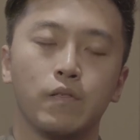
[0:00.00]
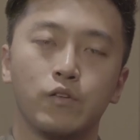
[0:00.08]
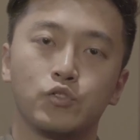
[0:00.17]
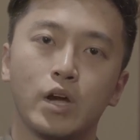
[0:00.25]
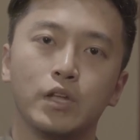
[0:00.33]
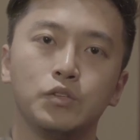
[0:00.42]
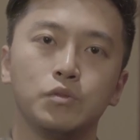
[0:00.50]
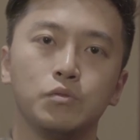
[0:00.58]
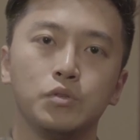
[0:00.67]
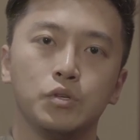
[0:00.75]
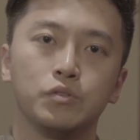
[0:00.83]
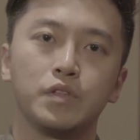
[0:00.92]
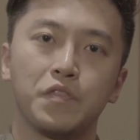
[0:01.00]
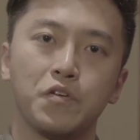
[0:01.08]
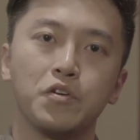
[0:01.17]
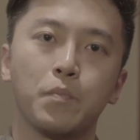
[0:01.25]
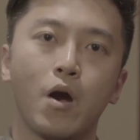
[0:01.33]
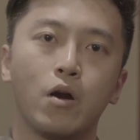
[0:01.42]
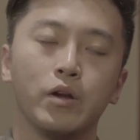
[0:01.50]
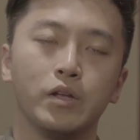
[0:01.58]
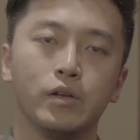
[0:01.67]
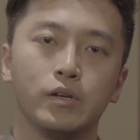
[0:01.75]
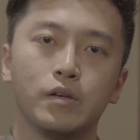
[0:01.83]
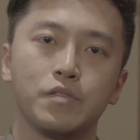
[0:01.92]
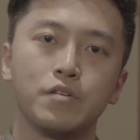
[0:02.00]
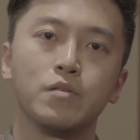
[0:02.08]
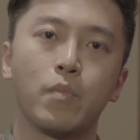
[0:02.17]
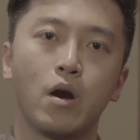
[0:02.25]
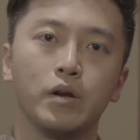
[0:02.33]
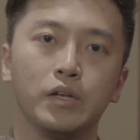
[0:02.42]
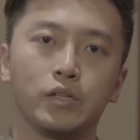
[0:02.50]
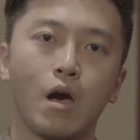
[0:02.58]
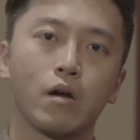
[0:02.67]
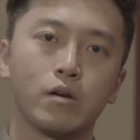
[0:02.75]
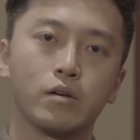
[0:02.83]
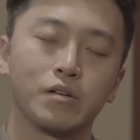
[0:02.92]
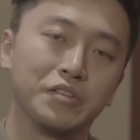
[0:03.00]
they're trying to use a third party a third party Docker